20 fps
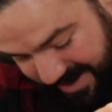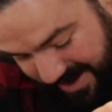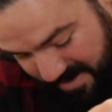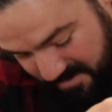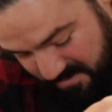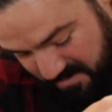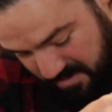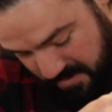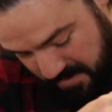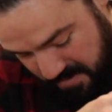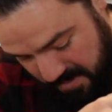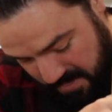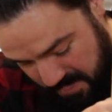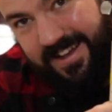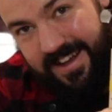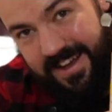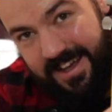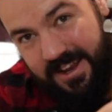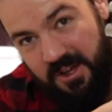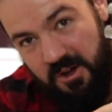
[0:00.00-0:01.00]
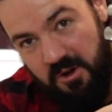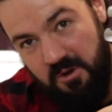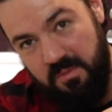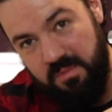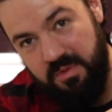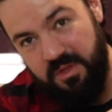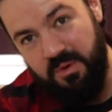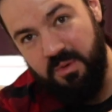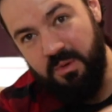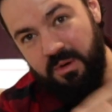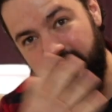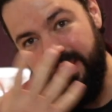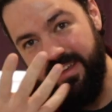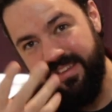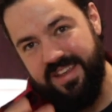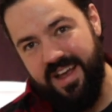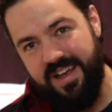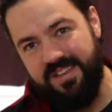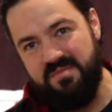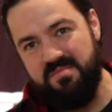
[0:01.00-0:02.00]
camera and hope that all of
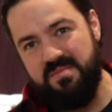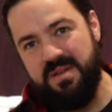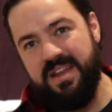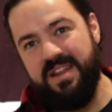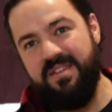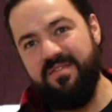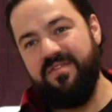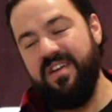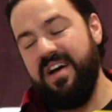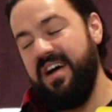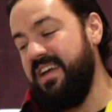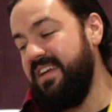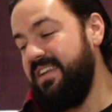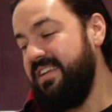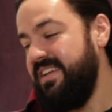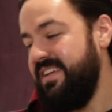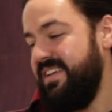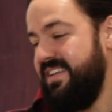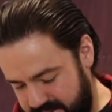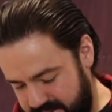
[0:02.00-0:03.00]
this hasn't been in vain.